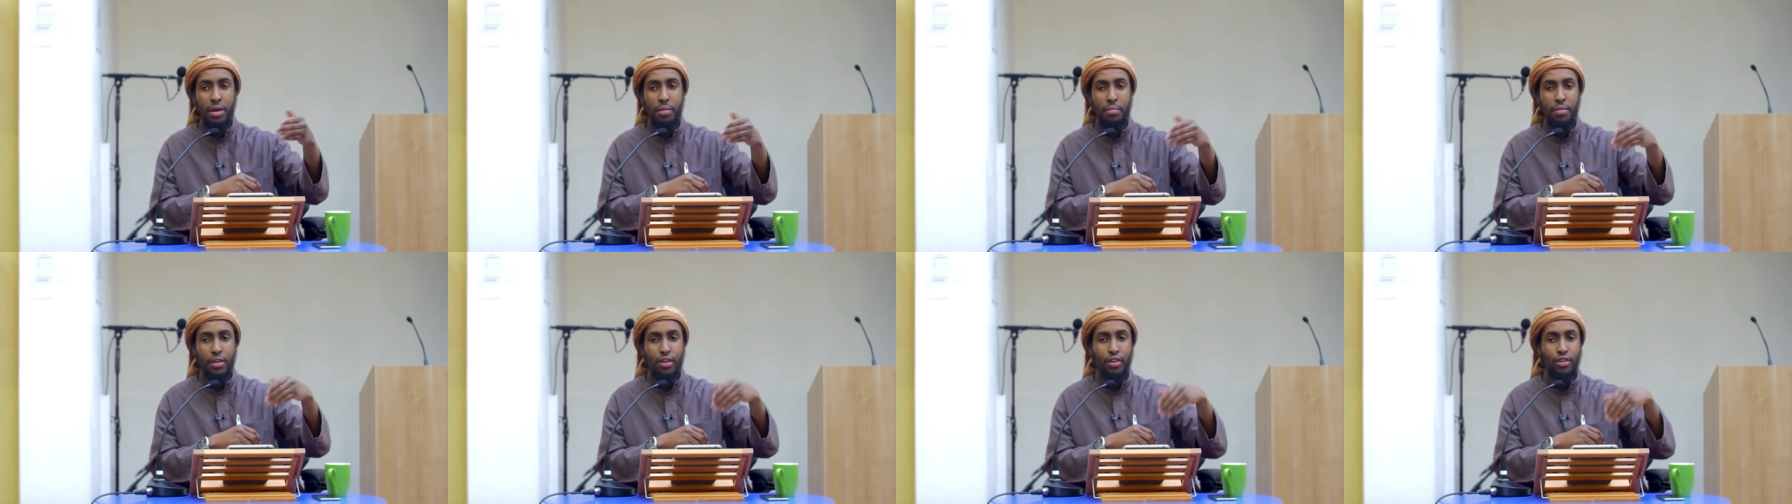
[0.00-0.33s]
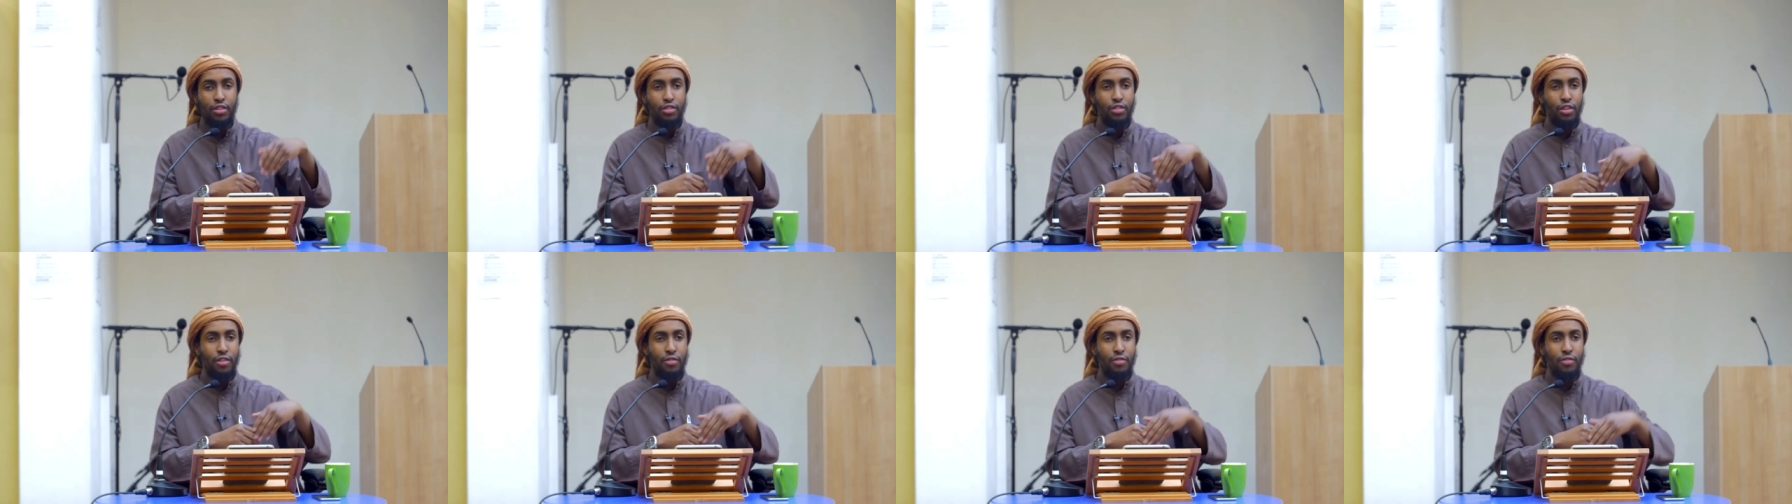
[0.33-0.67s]

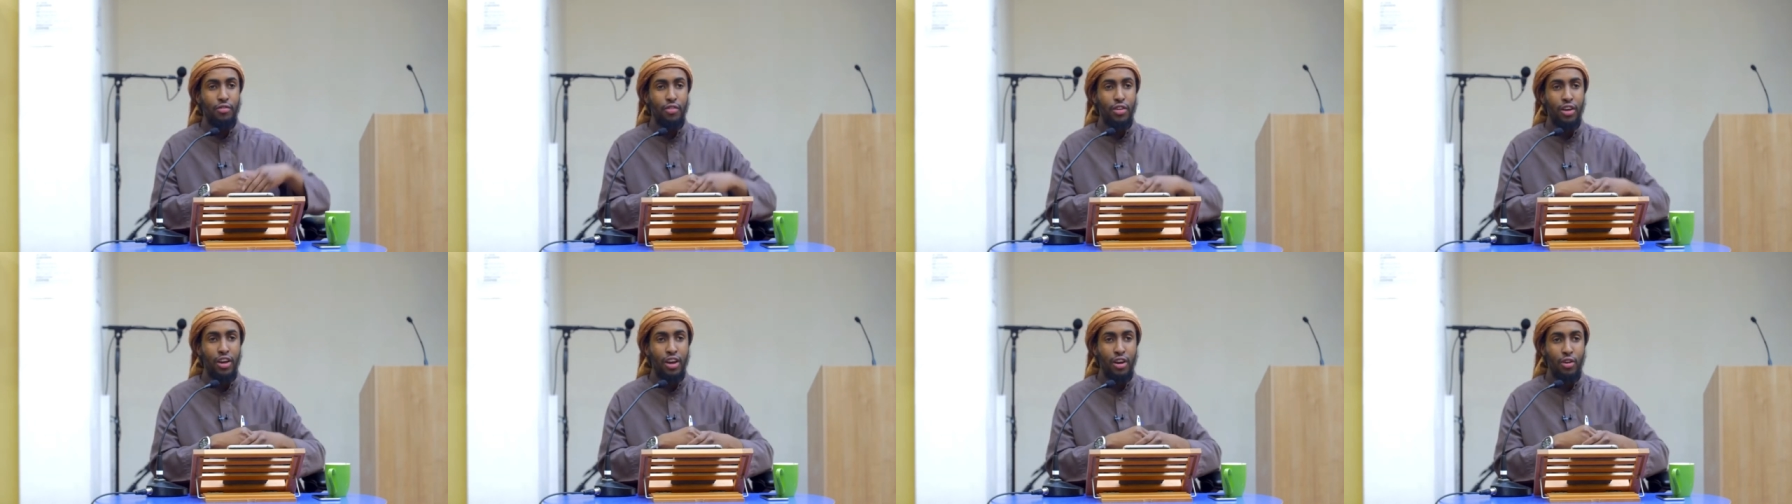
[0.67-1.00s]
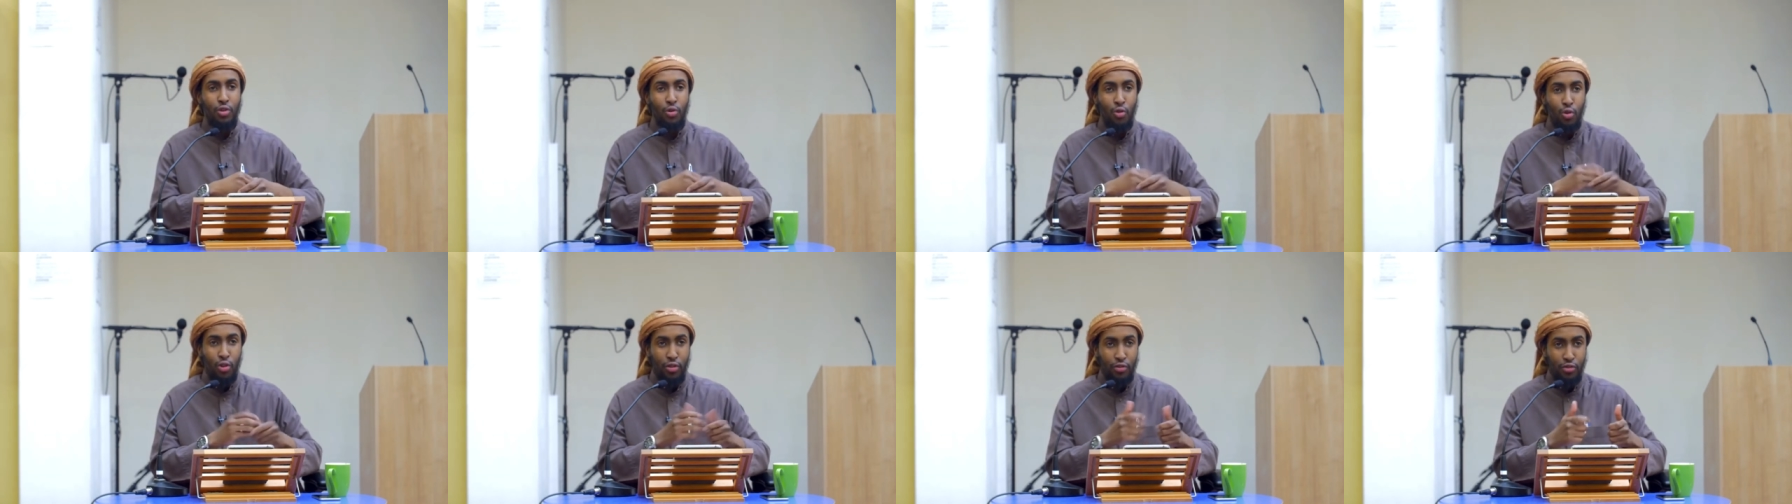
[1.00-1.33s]
because of uh,
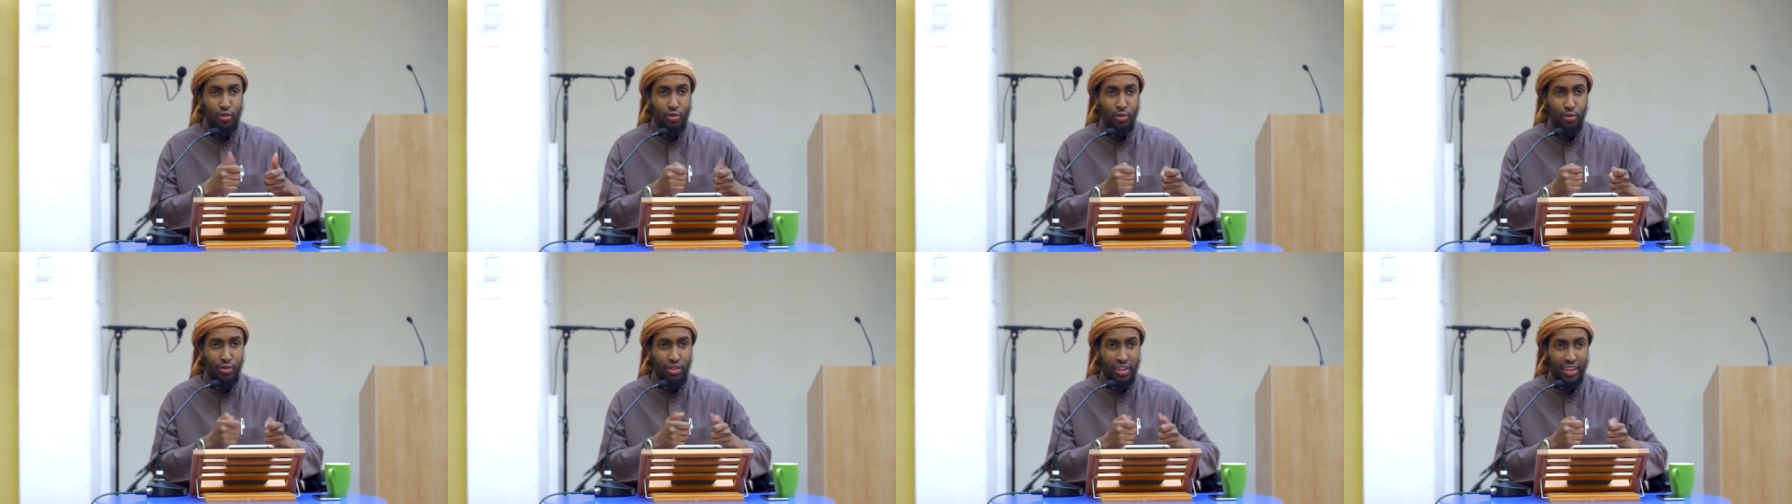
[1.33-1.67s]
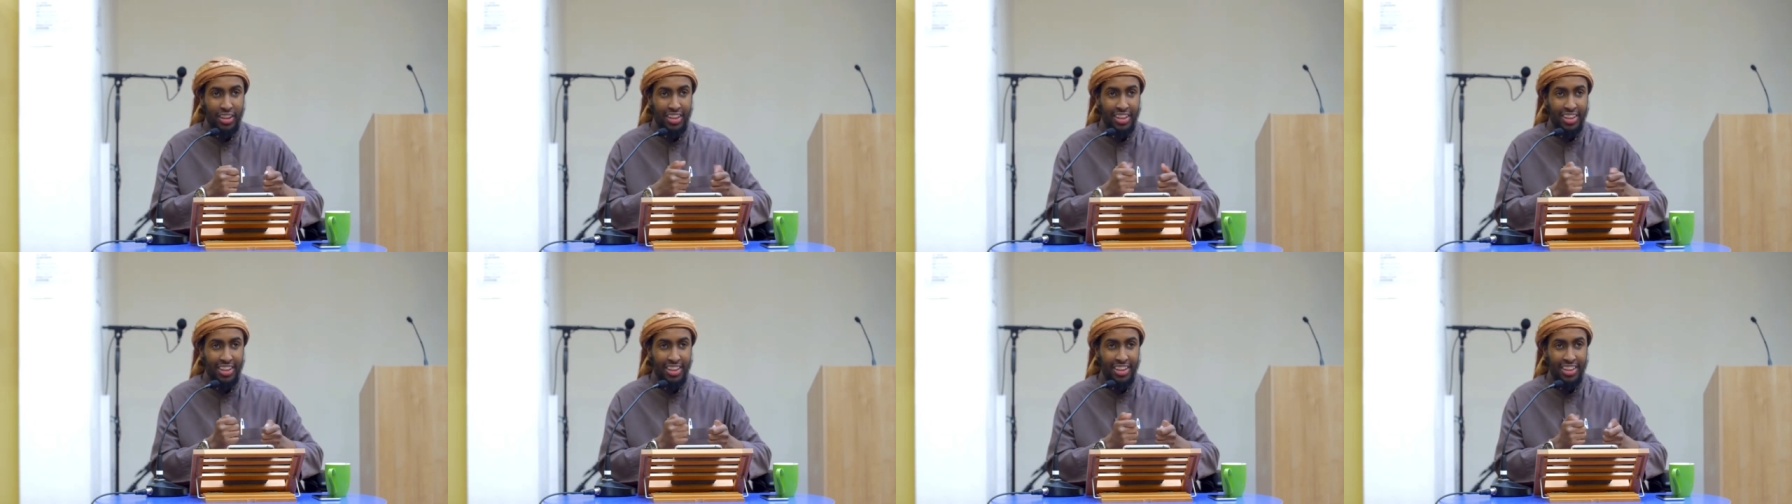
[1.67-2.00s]
Call of
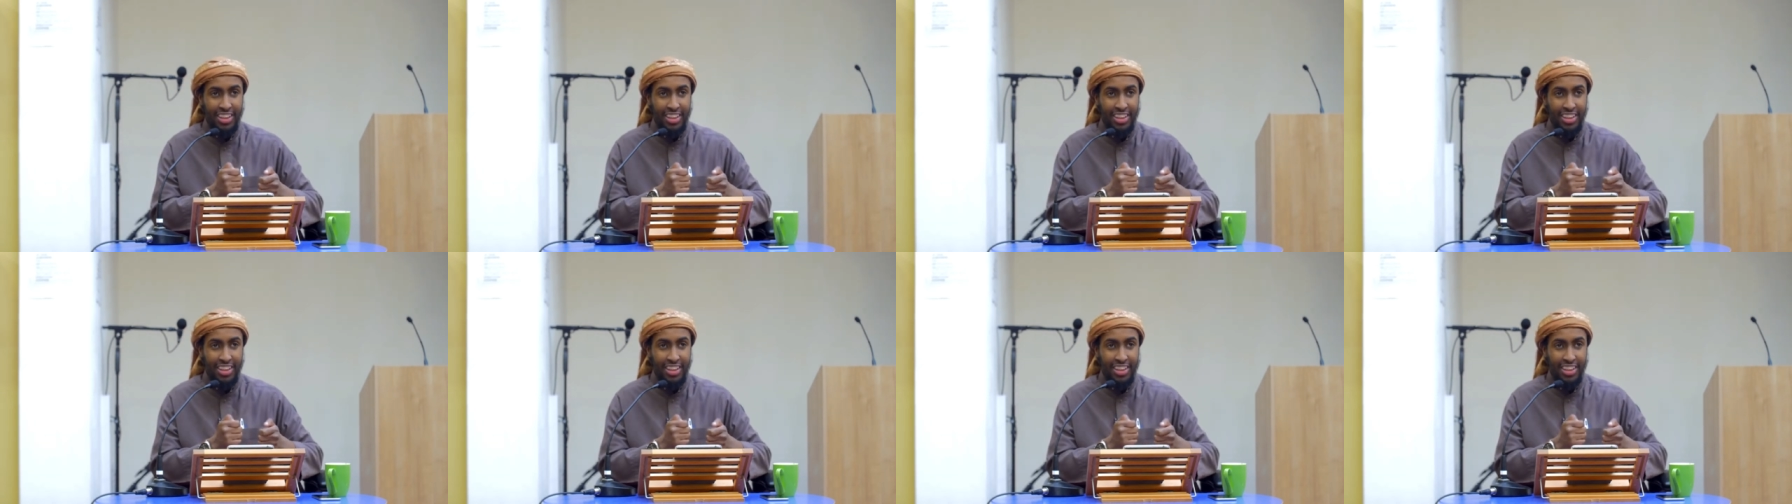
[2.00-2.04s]
Duty,